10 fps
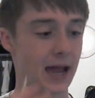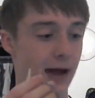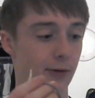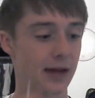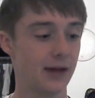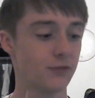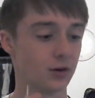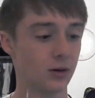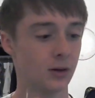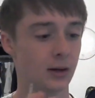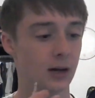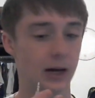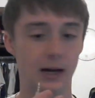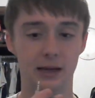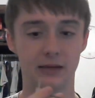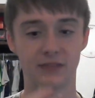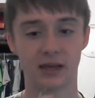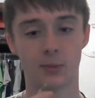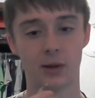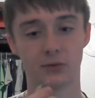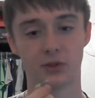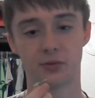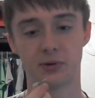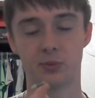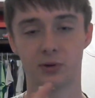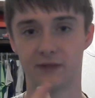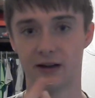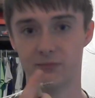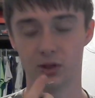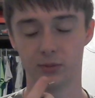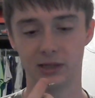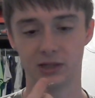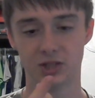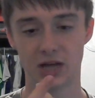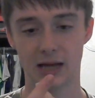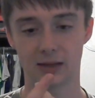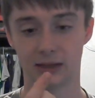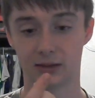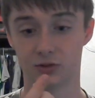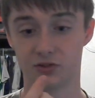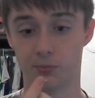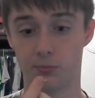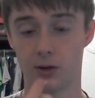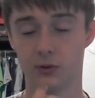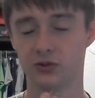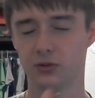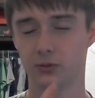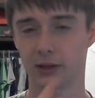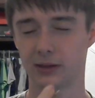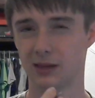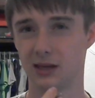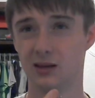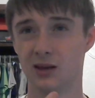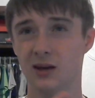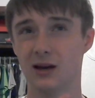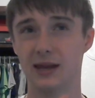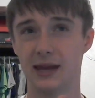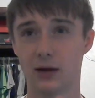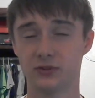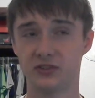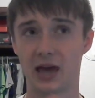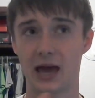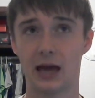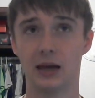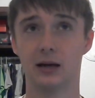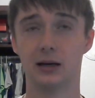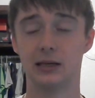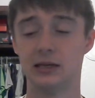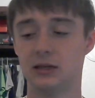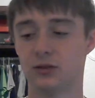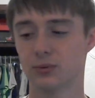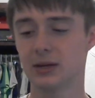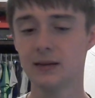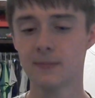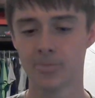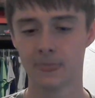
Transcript: However, if they come out with the 3.5 millimeter jack like they're supposed to, like they announced at E3,